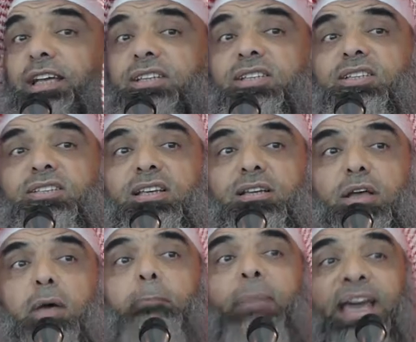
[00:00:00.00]
is
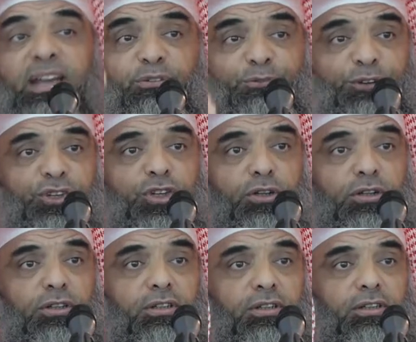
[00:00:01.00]

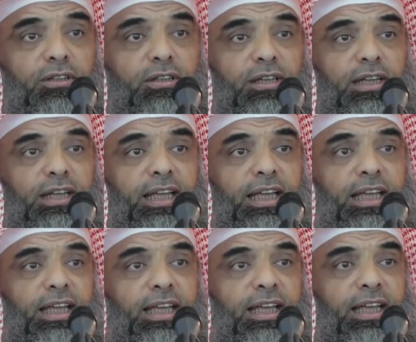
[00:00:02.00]
beneficial
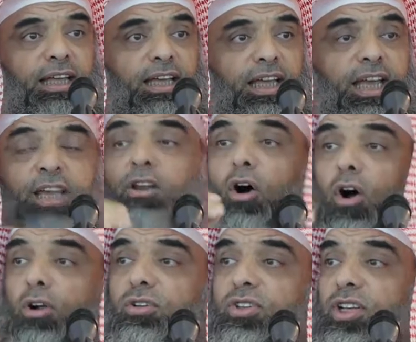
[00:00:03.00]
in
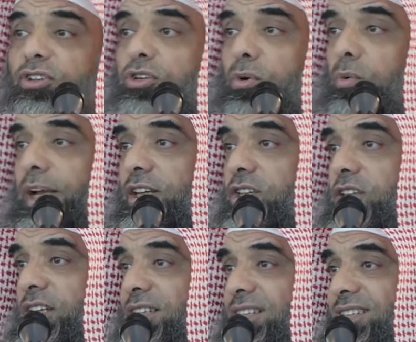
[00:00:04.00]
all
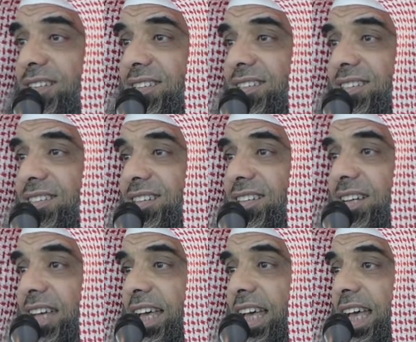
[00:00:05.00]
situations,
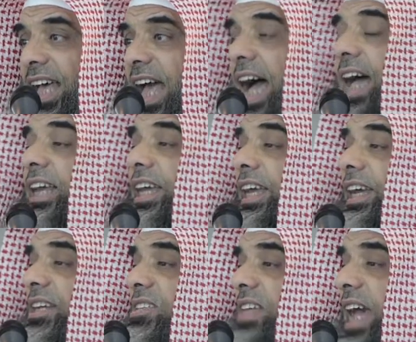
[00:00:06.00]
and he
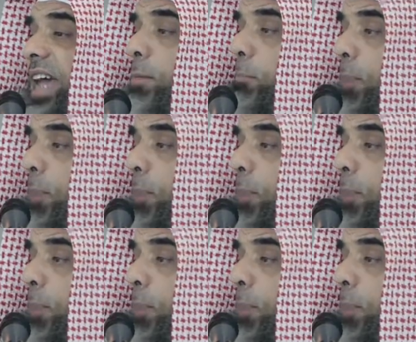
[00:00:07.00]
is a